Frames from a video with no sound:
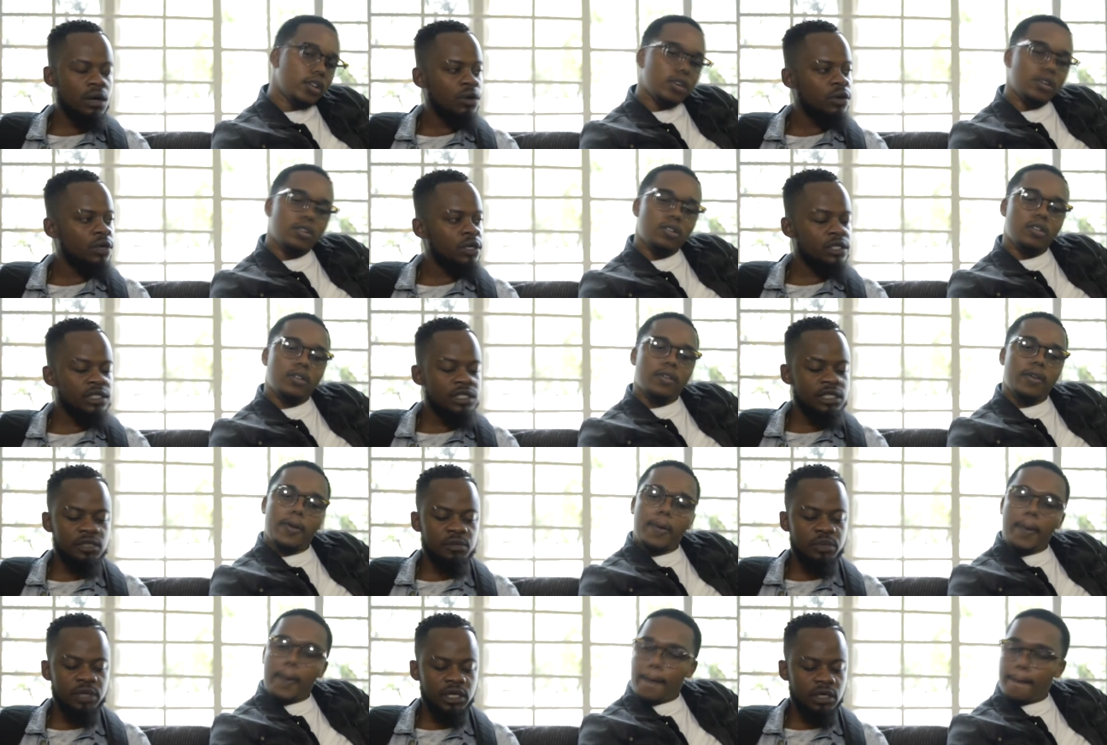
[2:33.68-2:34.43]
Speaker 1: honestly
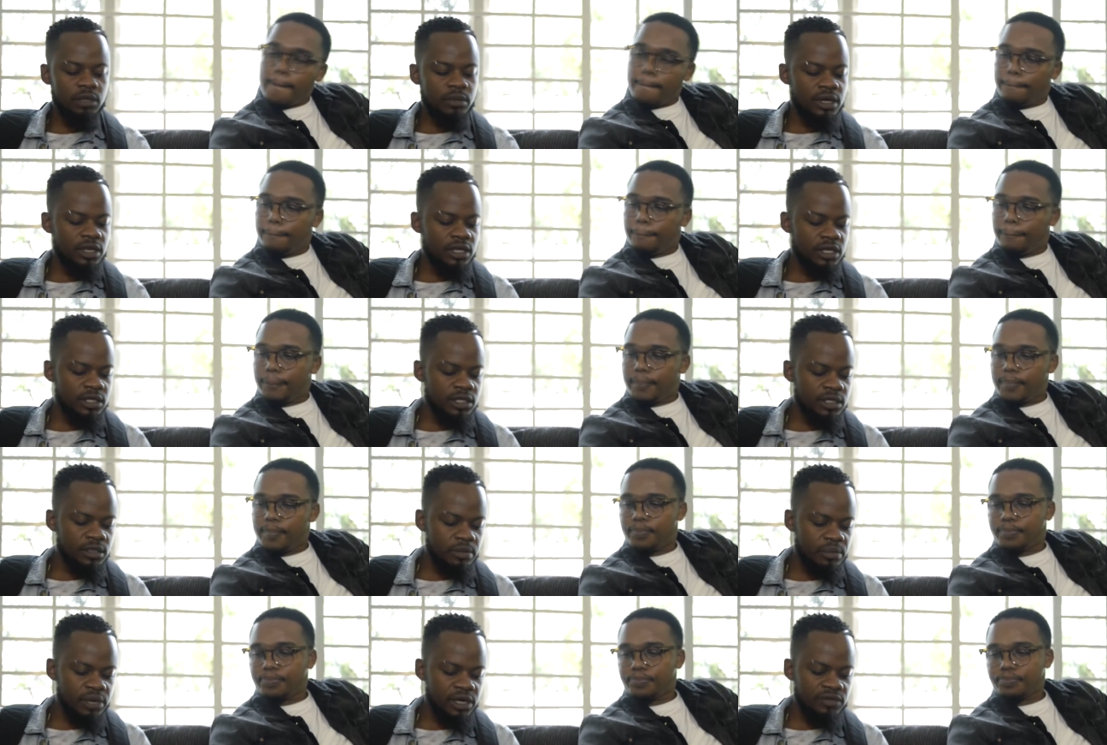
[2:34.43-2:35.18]
speaking, man, this is
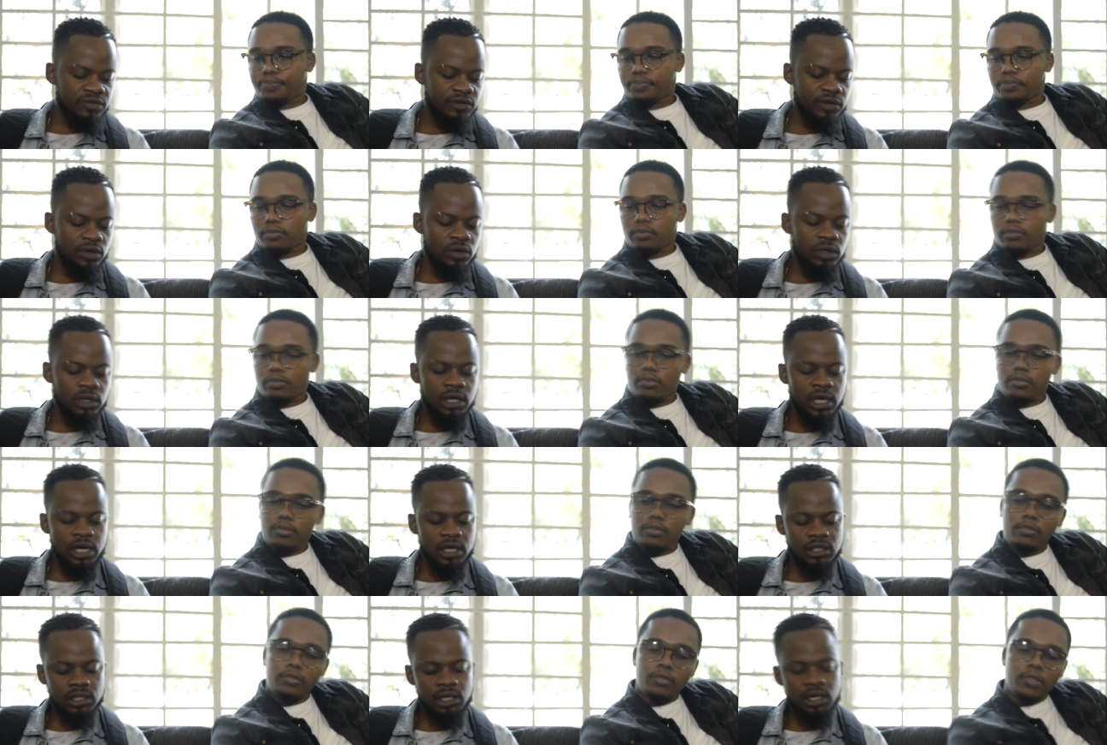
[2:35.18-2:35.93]
the best video in
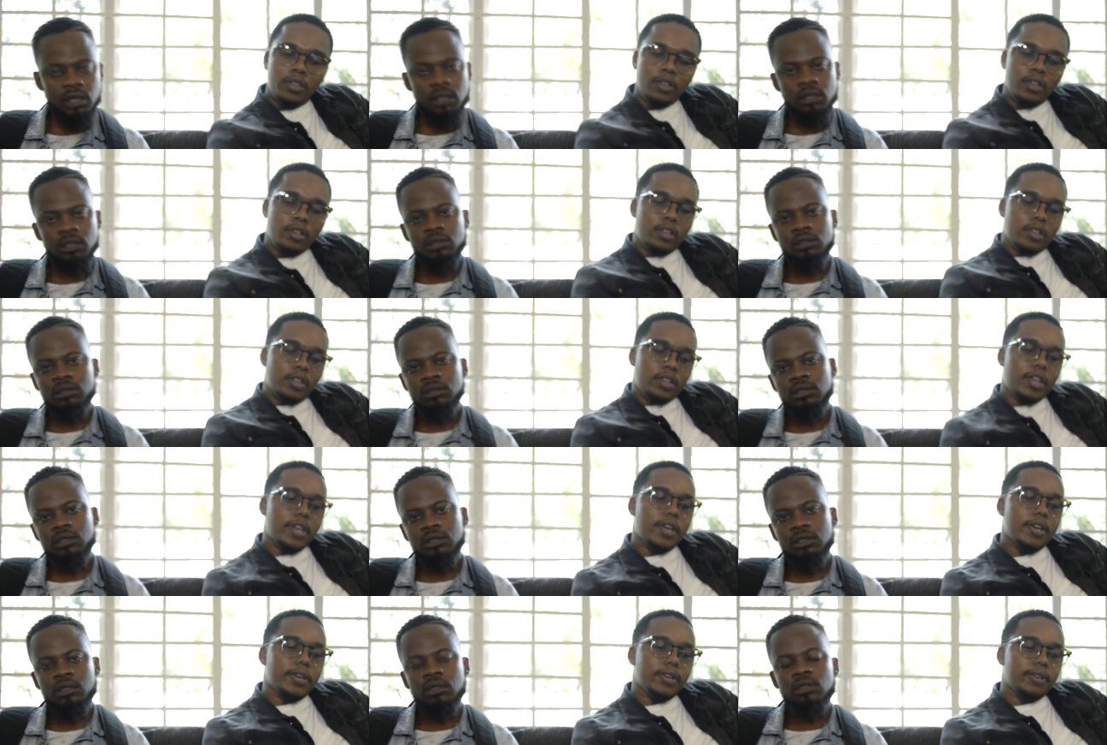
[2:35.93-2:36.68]
SA.
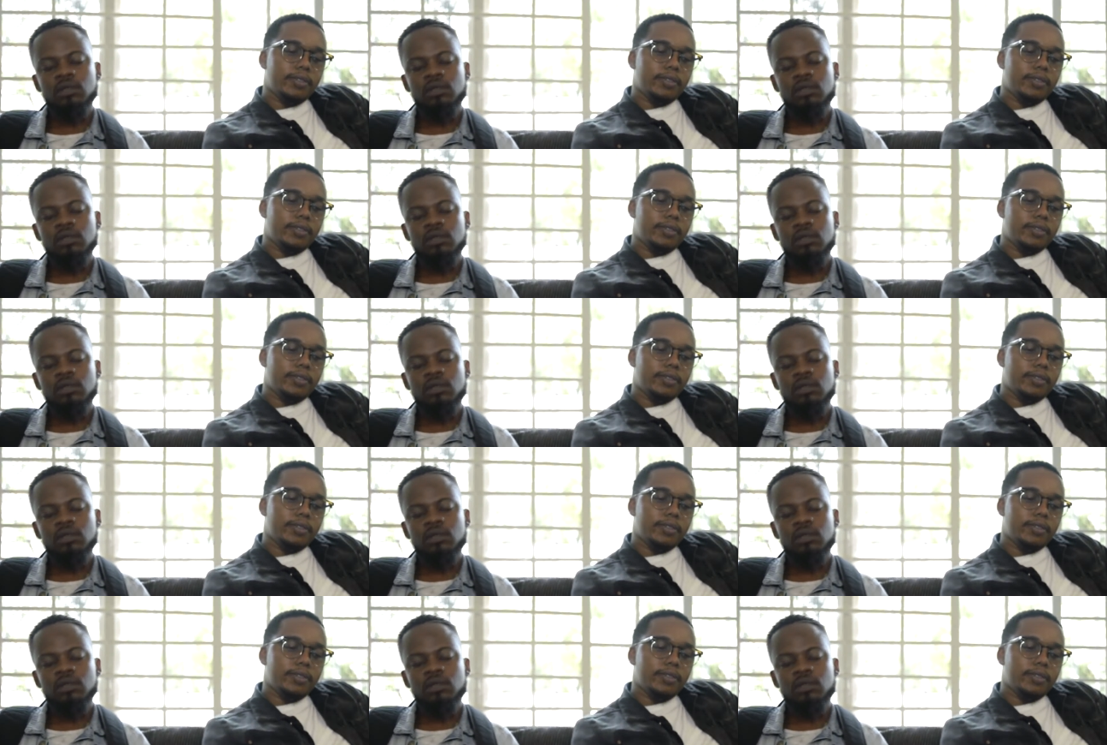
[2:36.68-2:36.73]
Yeah.